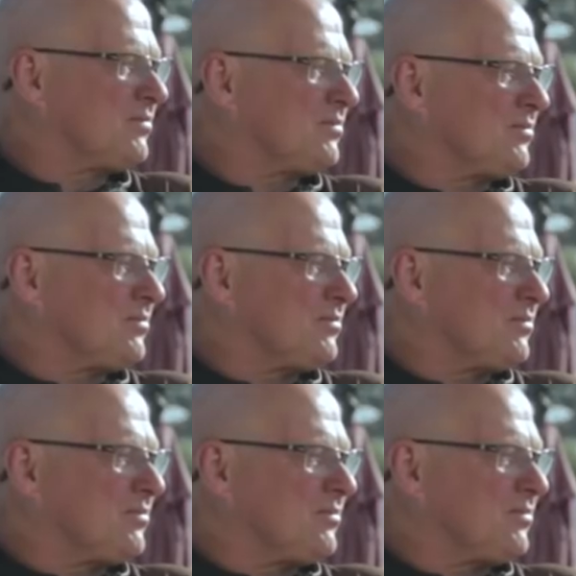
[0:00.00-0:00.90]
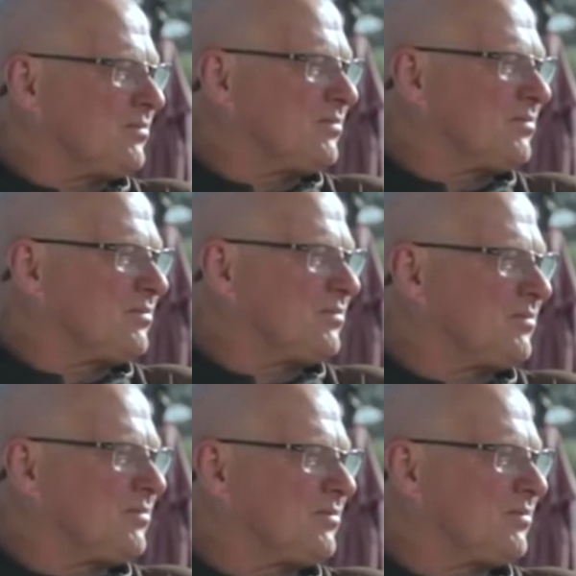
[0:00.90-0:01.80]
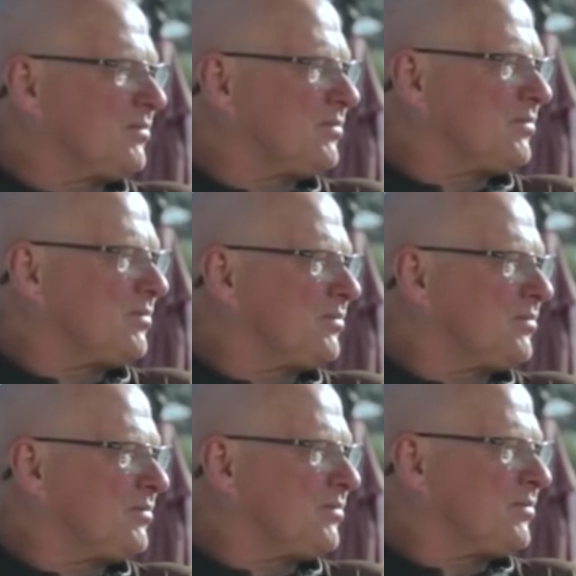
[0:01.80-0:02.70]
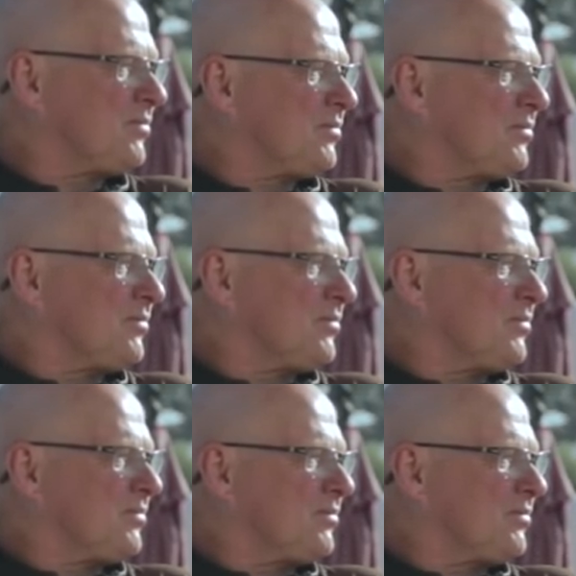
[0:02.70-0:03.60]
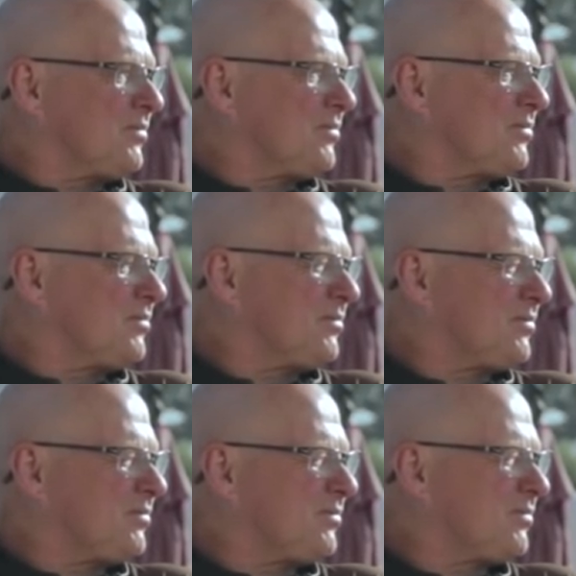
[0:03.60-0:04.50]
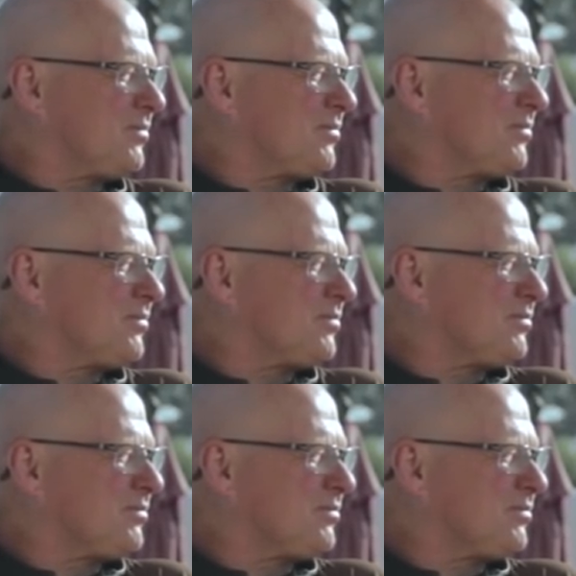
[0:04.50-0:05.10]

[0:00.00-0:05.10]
[no speech]